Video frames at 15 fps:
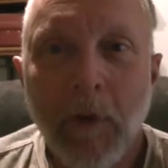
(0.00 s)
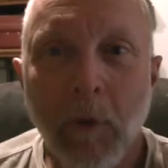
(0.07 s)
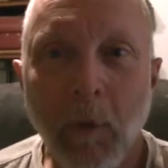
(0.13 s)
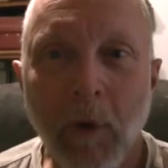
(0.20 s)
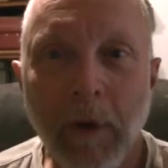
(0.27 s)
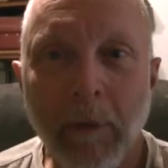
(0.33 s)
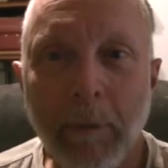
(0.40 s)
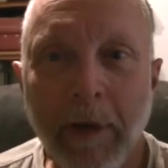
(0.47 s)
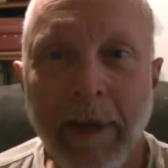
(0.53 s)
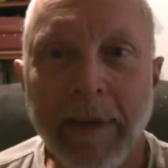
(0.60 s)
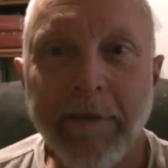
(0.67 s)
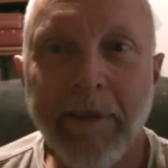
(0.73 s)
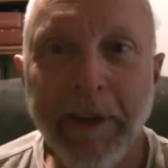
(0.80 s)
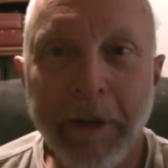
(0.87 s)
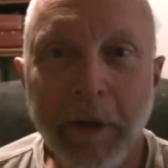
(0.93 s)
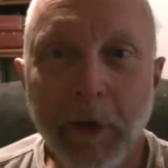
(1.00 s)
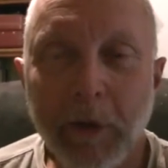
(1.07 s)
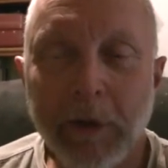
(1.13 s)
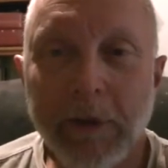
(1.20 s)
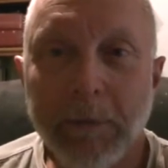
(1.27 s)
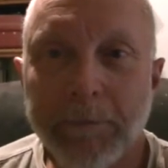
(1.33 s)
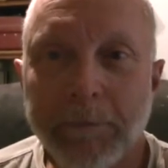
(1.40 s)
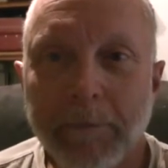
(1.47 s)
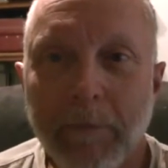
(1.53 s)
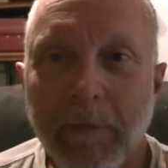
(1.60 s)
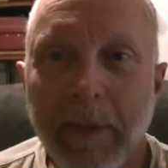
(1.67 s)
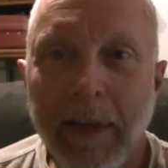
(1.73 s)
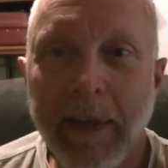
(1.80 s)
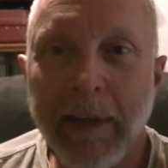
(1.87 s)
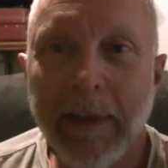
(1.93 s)
to one of my videos,
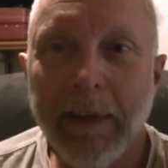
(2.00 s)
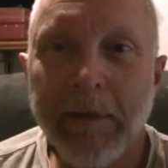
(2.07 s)
and